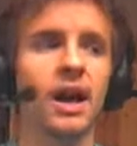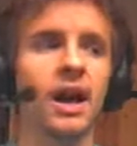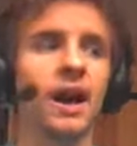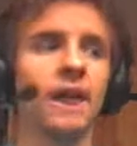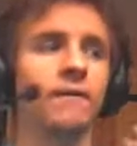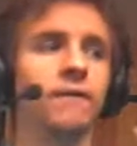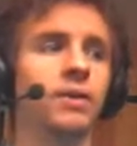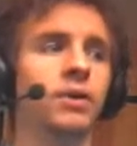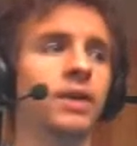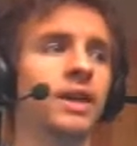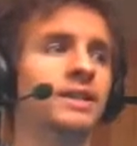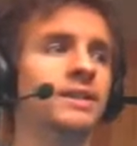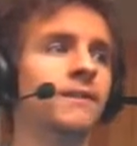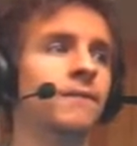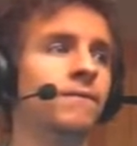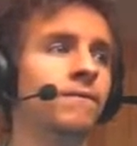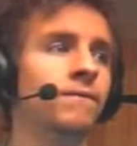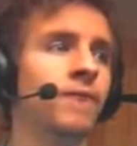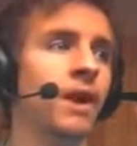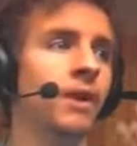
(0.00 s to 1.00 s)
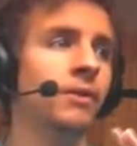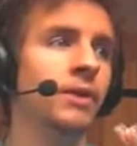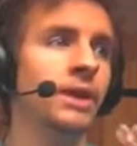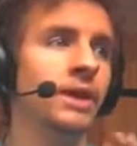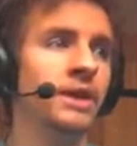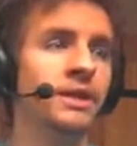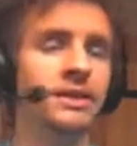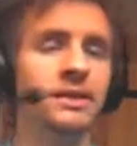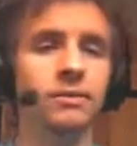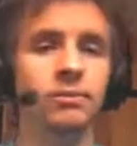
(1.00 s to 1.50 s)
I feel that's a very
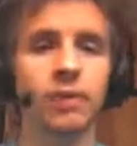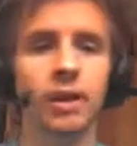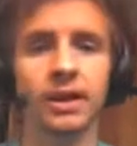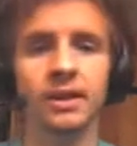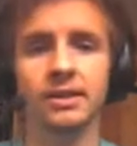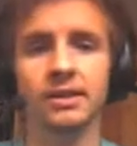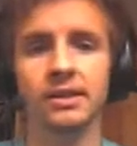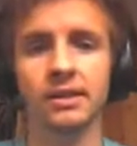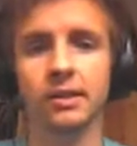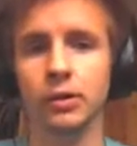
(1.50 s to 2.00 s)
easy way to